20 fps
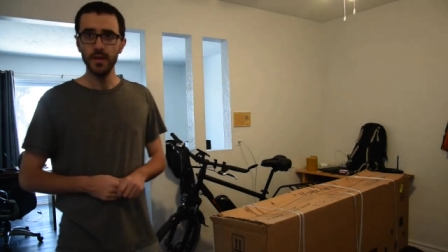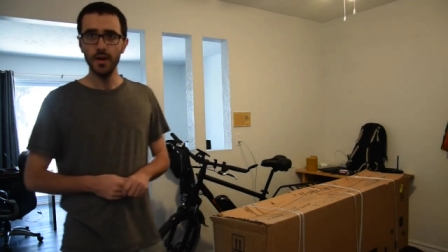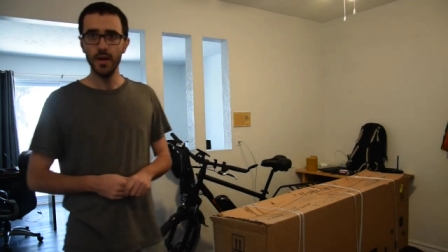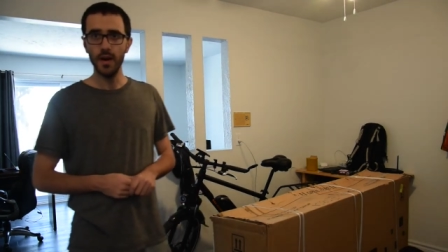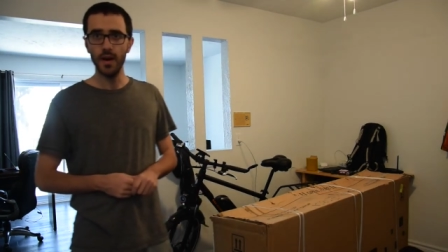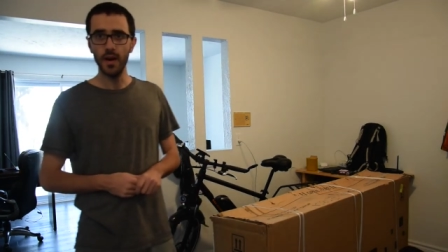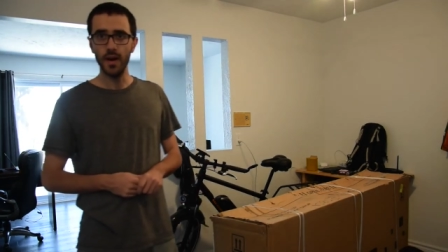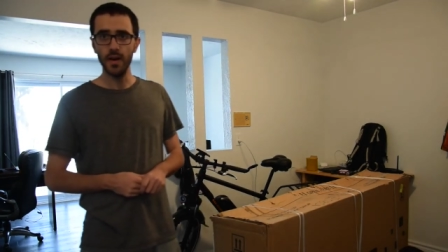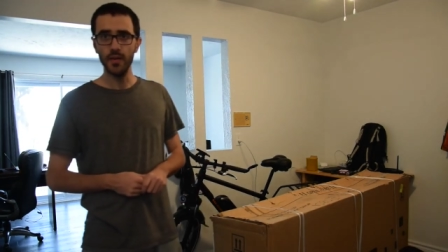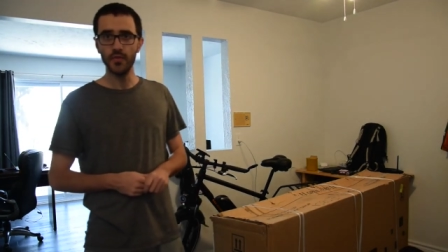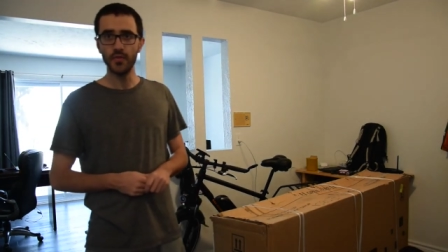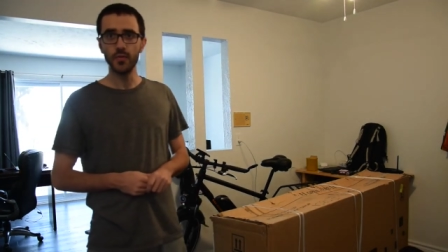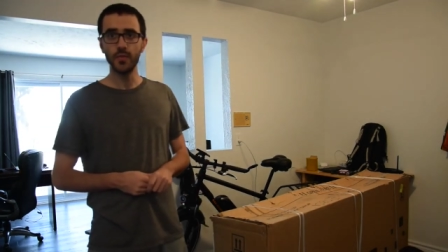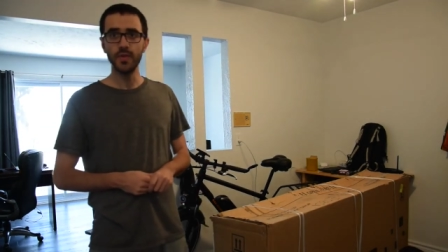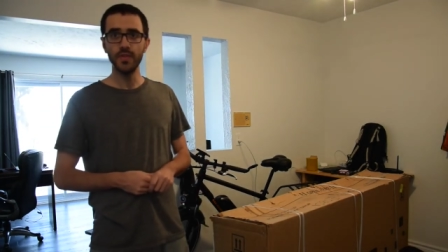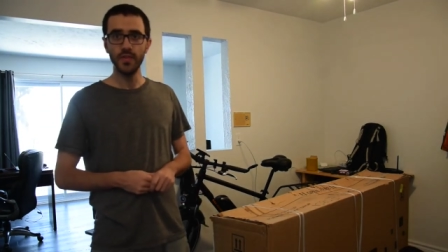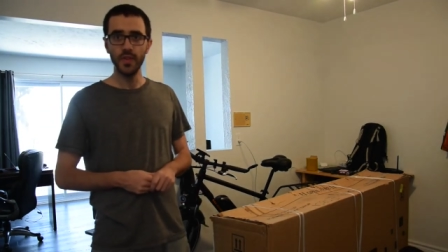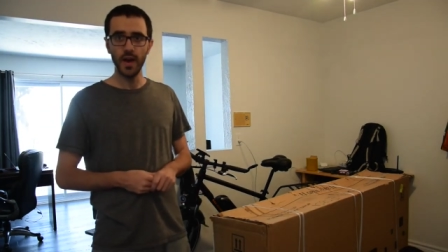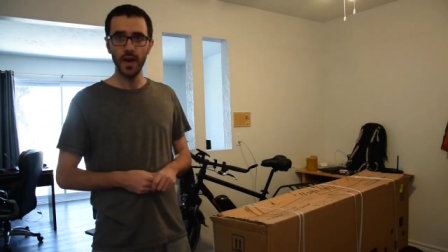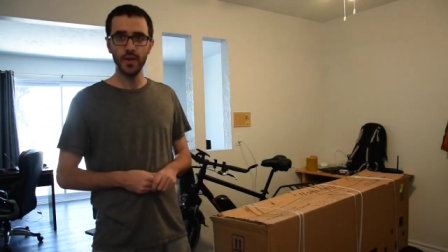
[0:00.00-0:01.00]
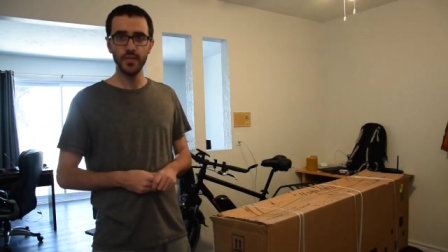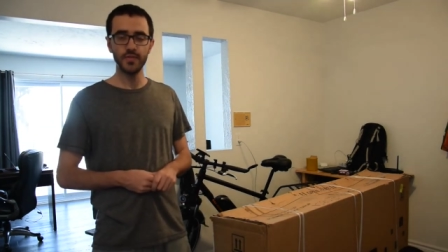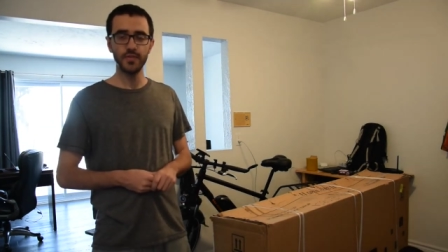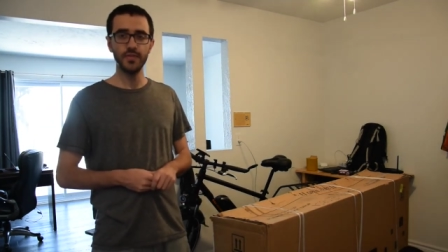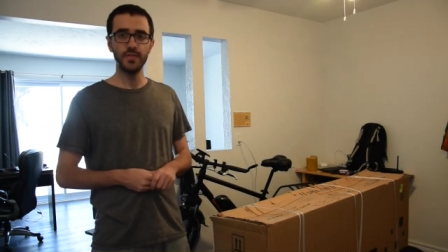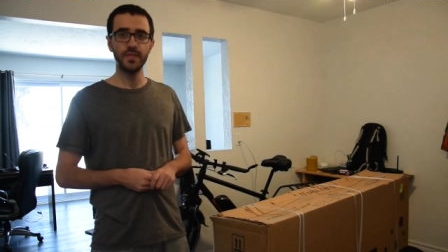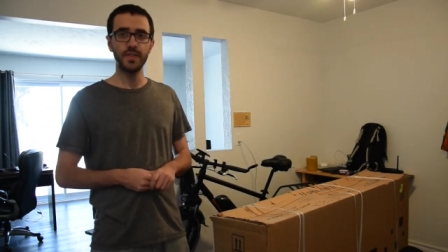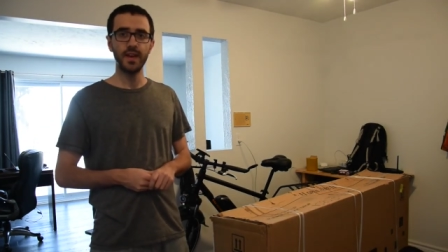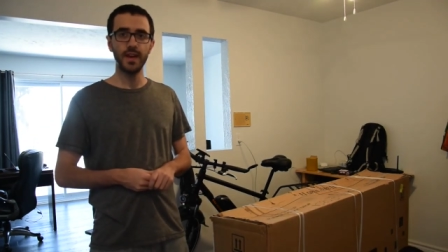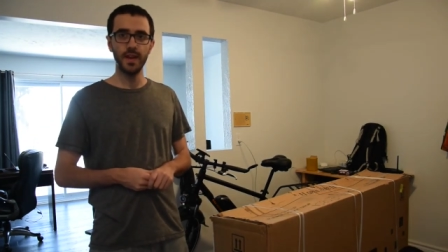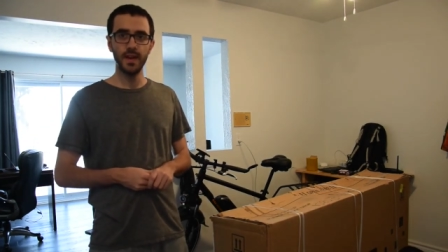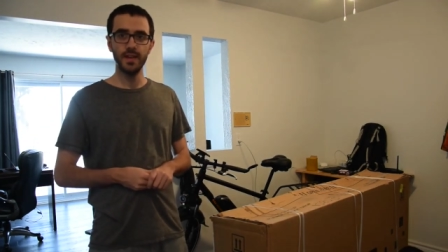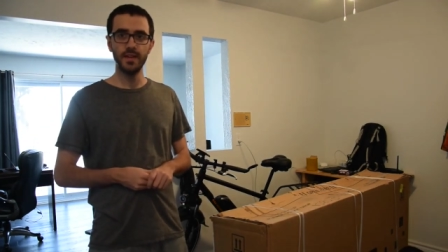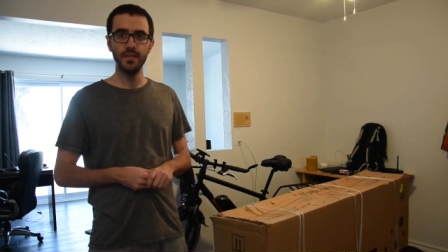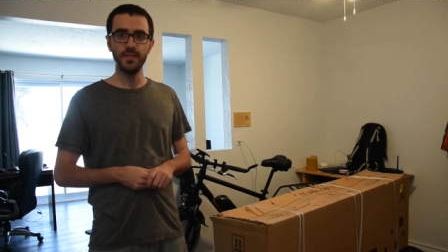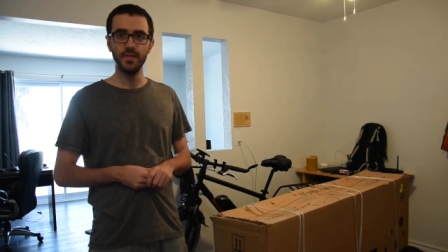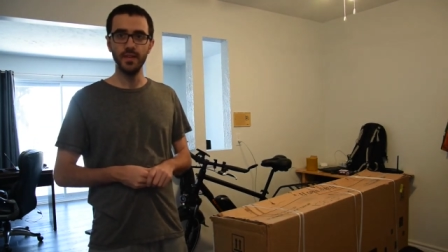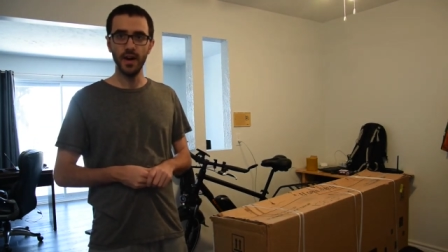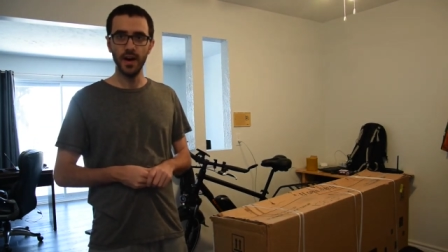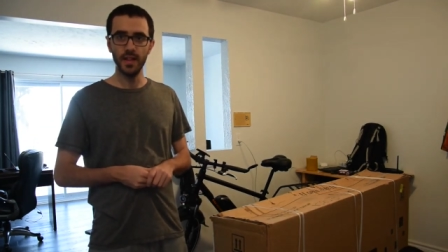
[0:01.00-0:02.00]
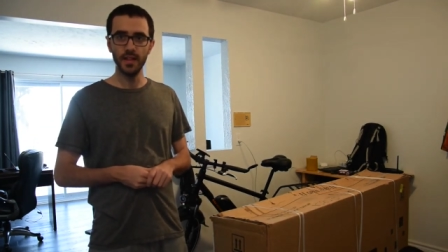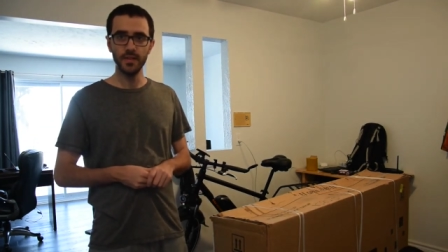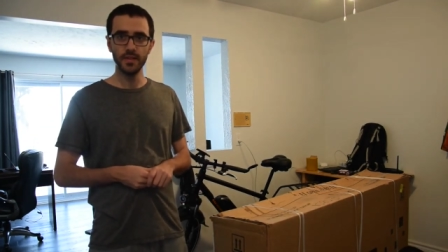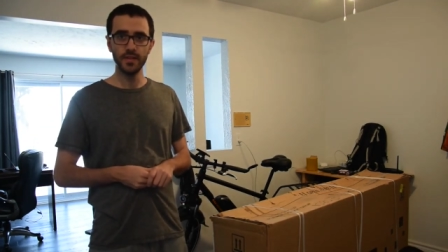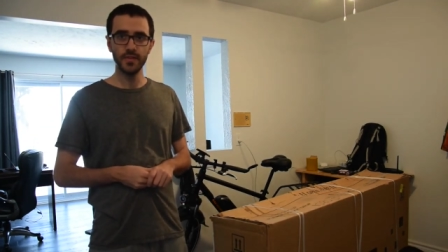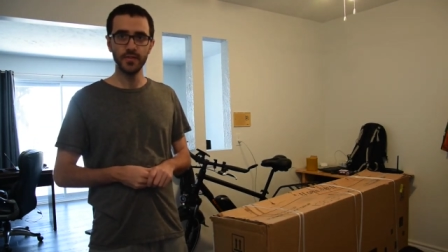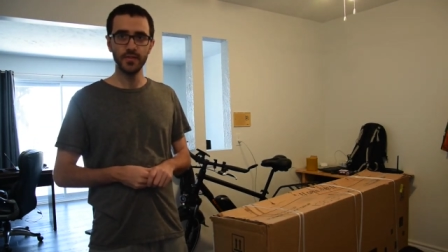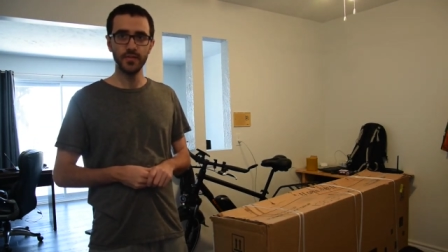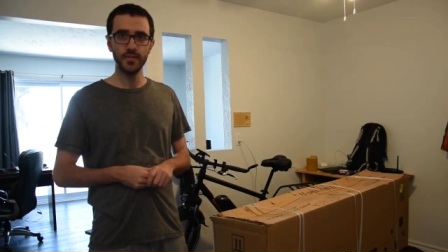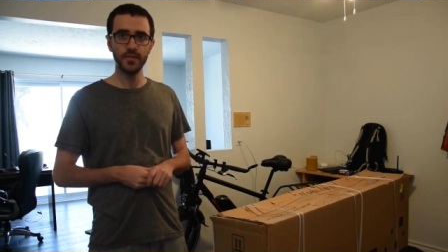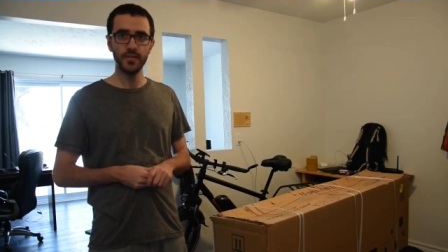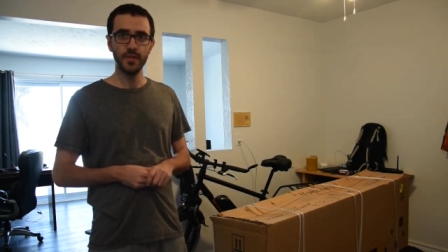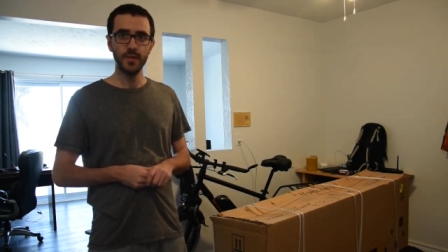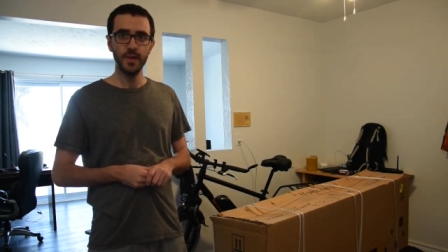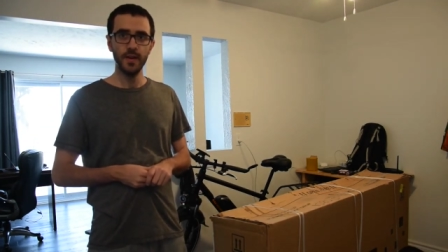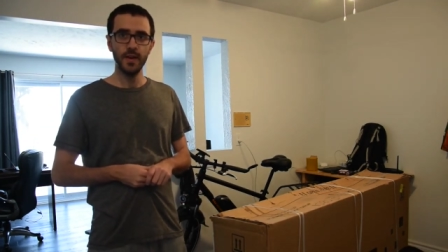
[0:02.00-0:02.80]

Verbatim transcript: uh, 3,000 Canadian dollars